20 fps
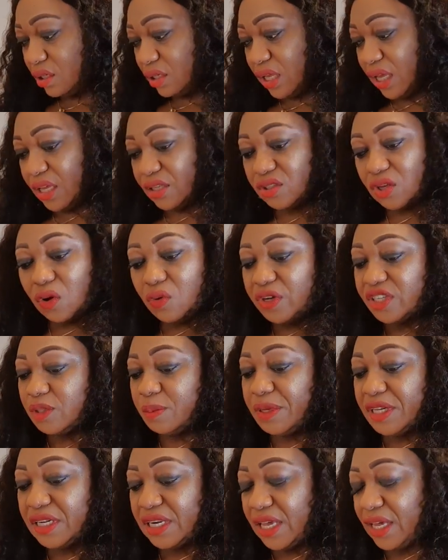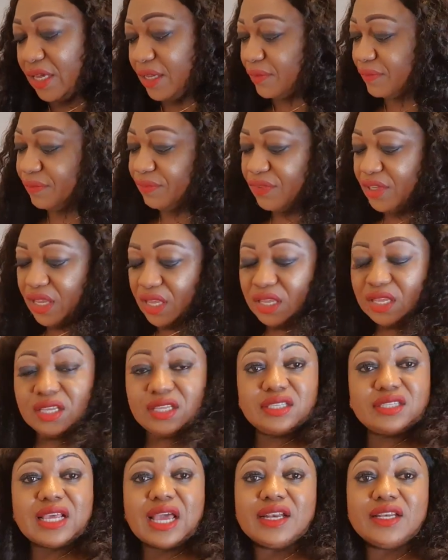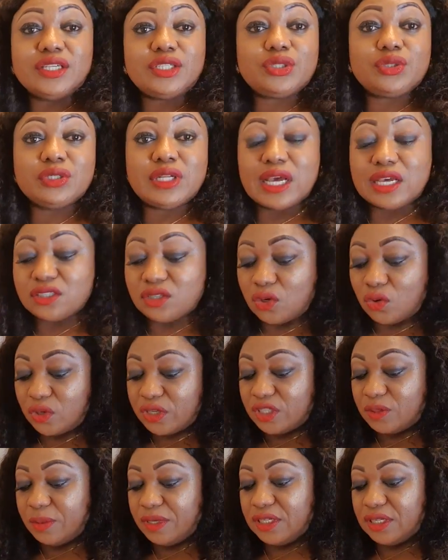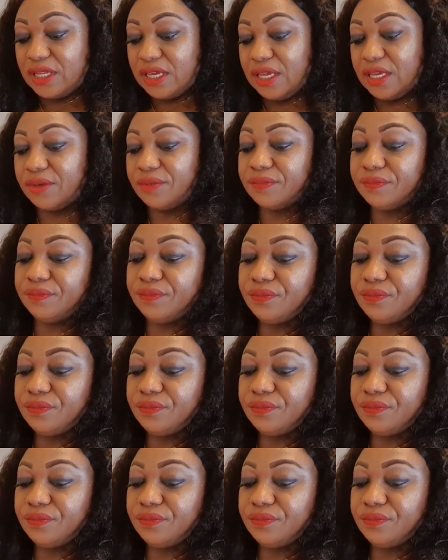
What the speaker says: Yeah, it's always been there. It's an issue that's always been there.